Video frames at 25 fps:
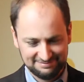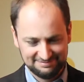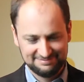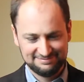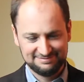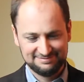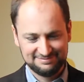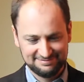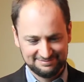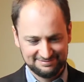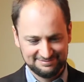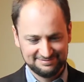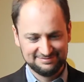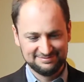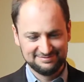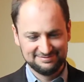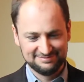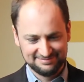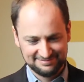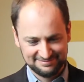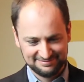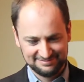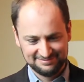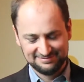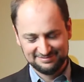
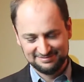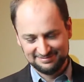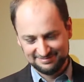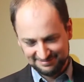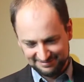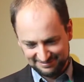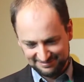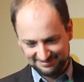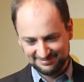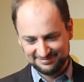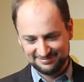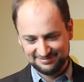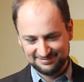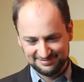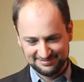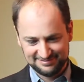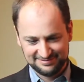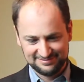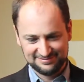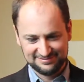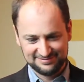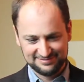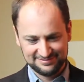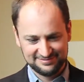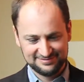
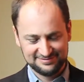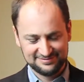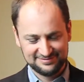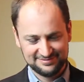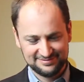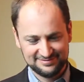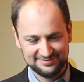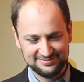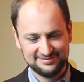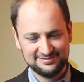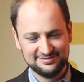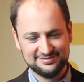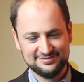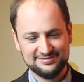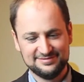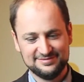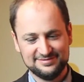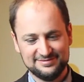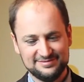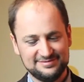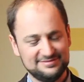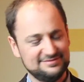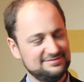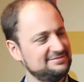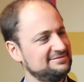
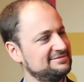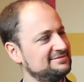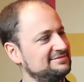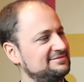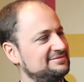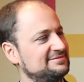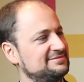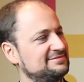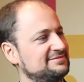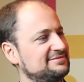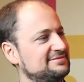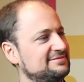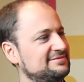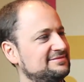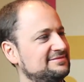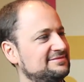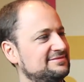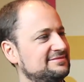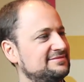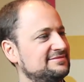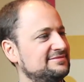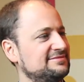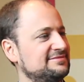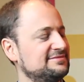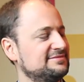
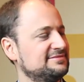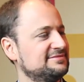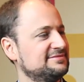(silent)